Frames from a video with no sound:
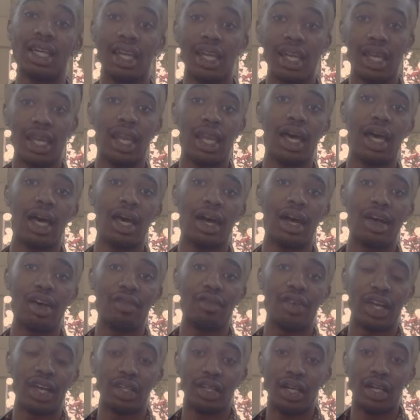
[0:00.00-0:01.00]
and
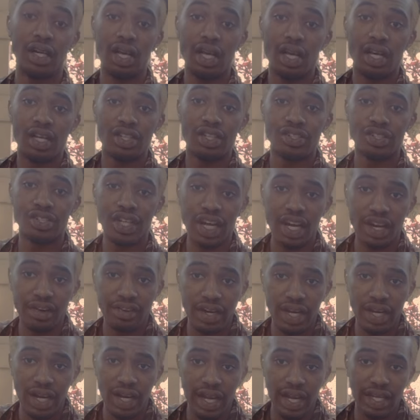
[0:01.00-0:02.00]
love and
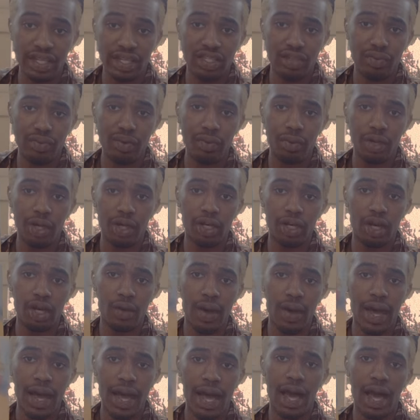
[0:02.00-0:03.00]
sharing, and so we want to
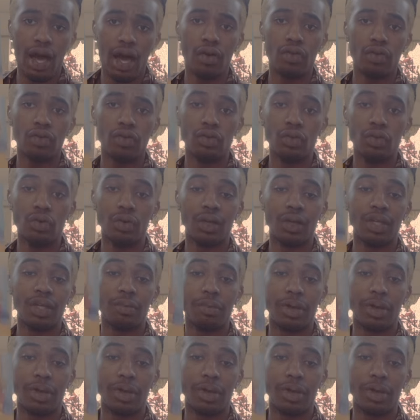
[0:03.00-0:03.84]
know how you can